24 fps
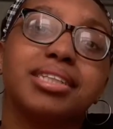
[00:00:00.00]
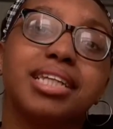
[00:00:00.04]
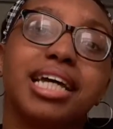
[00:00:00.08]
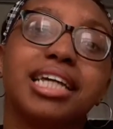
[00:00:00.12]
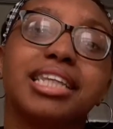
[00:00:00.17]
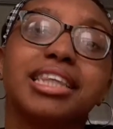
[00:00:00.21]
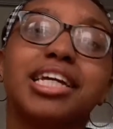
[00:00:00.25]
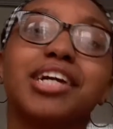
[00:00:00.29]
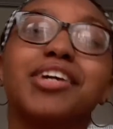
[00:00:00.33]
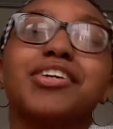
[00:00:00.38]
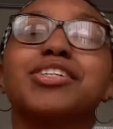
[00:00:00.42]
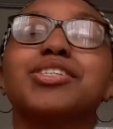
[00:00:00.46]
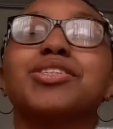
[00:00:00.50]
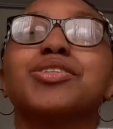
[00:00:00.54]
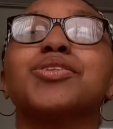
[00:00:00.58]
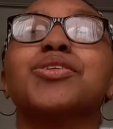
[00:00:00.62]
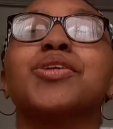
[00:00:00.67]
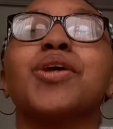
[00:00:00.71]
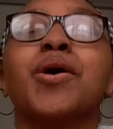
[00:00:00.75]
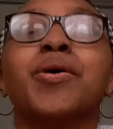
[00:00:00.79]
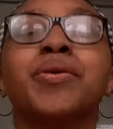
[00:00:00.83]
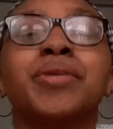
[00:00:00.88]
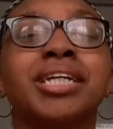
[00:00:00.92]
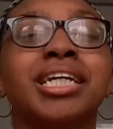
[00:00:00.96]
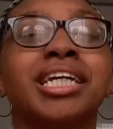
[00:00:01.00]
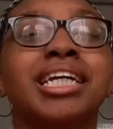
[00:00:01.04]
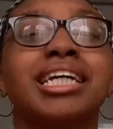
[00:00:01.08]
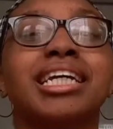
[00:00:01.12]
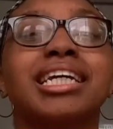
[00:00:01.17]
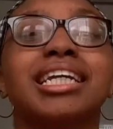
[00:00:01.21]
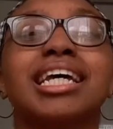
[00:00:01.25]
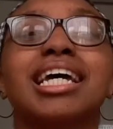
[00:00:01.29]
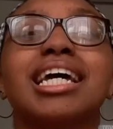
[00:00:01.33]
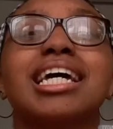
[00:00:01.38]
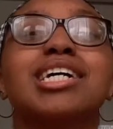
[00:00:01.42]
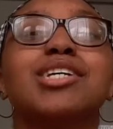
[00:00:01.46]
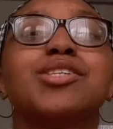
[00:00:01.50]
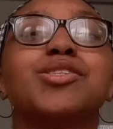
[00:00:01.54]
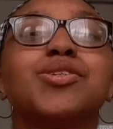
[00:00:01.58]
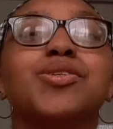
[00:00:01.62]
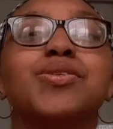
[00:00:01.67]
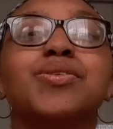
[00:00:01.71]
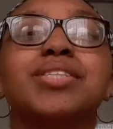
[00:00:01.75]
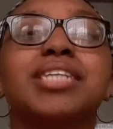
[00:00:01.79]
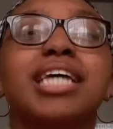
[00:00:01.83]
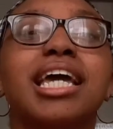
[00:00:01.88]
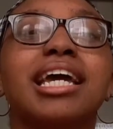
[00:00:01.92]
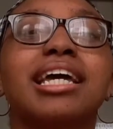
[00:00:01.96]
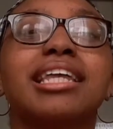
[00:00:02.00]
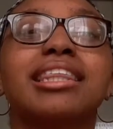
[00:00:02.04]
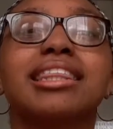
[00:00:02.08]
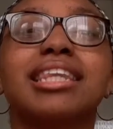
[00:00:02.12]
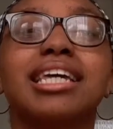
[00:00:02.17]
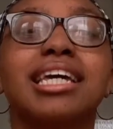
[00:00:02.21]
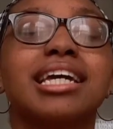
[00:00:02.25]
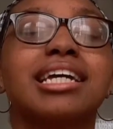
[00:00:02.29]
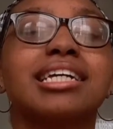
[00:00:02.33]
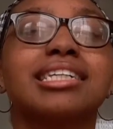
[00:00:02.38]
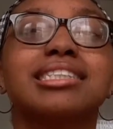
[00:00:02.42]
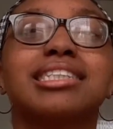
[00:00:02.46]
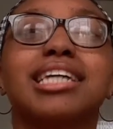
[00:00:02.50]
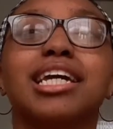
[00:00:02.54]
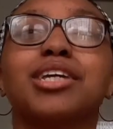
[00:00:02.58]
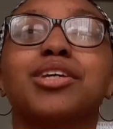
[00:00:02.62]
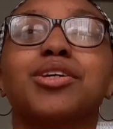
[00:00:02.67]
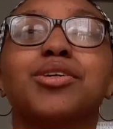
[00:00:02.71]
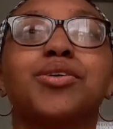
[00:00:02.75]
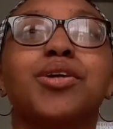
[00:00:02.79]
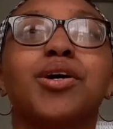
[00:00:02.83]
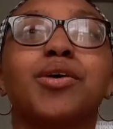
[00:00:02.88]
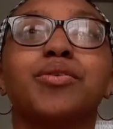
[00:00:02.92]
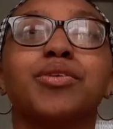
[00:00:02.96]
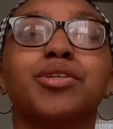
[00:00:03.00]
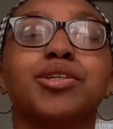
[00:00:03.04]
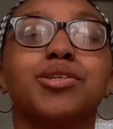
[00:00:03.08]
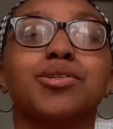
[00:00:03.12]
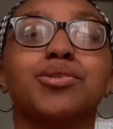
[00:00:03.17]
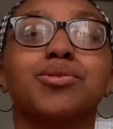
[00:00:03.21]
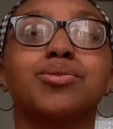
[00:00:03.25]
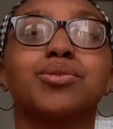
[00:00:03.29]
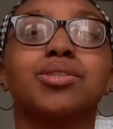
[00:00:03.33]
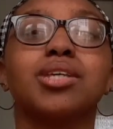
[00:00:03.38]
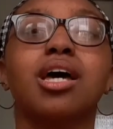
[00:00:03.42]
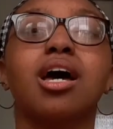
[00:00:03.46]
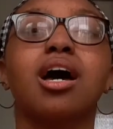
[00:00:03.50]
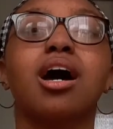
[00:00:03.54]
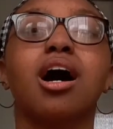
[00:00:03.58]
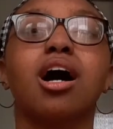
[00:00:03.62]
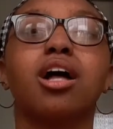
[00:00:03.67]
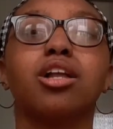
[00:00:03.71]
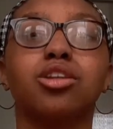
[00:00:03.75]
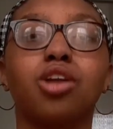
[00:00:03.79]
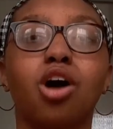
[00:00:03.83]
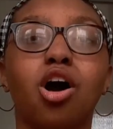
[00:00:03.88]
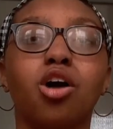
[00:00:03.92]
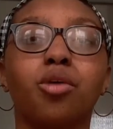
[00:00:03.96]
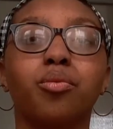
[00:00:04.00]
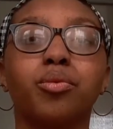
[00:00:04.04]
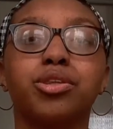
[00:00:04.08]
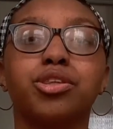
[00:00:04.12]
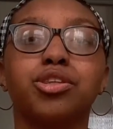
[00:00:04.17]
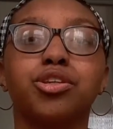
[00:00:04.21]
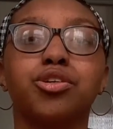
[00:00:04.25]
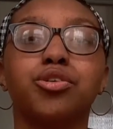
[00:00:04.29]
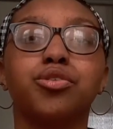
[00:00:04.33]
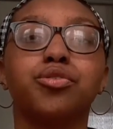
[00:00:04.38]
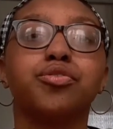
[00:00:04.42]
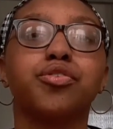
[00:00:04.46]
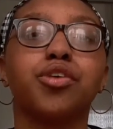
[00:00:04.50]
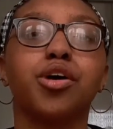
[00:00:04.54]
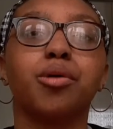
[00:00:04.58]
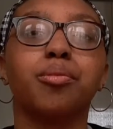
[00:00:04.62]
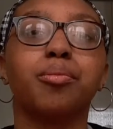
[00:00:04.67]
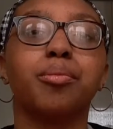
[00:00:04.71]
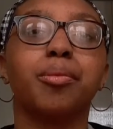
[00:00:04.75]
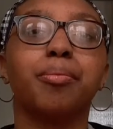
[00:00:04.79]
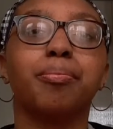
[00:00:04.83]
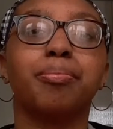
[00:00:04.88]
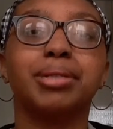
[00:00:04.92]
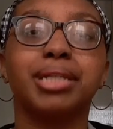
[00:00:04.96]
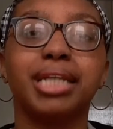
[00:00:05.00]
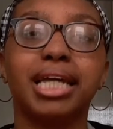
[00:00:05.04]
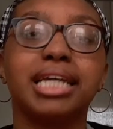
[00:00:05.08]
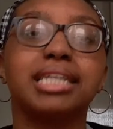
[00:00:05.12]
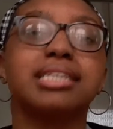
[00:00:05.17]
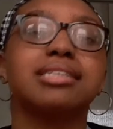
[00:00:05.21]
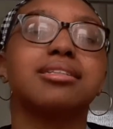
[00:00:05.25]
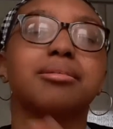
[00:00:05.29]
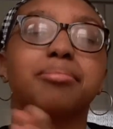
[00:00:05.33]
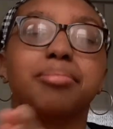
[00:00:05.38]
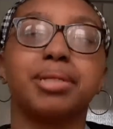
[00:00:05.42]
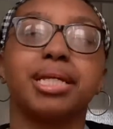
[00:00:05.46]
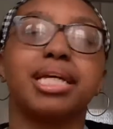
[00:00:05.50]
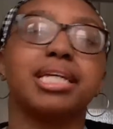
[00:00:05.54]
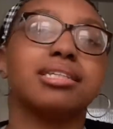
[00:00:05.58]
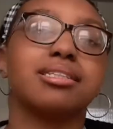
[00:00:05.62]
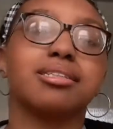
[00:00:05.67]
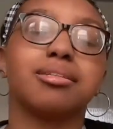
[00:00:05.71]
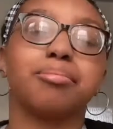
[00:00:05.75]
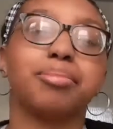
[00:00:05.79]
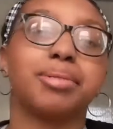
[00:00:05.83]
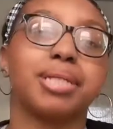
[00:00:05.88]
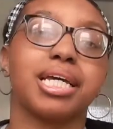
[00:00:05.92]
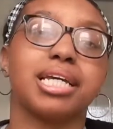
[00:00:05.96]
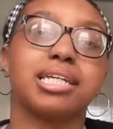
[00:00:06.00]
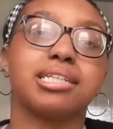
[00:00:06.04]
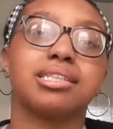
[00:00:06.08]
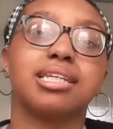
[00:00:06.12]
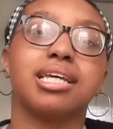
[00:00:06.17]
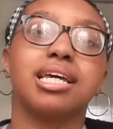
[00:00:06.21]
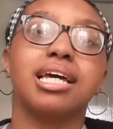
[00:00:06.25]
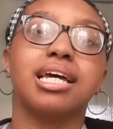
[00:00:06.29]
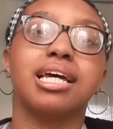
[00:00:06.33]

Like there is no need to take things that you don't use along with you from place to place to place.